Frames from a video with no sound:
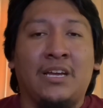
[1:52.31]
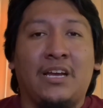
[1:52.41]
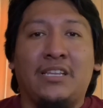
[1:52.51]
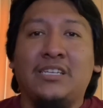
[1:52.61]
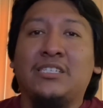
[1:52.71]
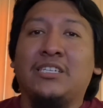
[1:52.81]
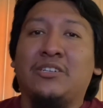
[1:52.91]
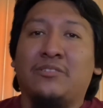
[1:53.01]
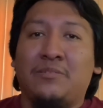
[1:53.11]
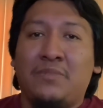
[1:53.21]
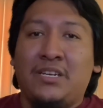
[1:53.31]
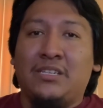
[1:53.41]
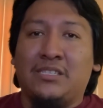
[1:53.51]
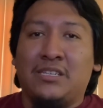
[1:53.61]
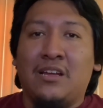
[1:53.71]
And this literally
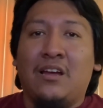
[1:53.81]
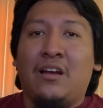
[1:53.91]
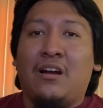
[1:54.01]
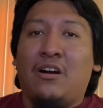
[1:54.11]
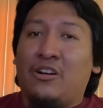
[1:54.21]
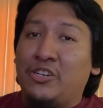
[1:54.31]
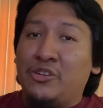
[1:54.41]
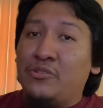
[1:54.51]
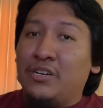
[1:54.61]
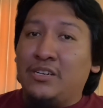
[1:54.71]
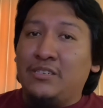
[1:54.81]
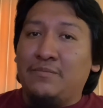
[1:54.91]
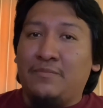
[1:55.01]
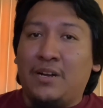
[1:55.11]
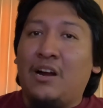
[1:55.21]
means, are you good?
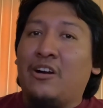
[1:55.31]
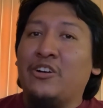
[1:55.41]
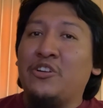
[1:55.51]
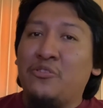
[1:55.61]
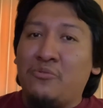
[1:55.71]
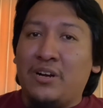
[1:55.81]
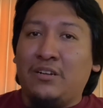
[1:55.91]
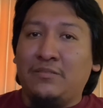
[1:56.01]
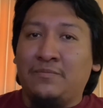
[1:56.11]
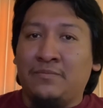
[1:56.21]
Are you well?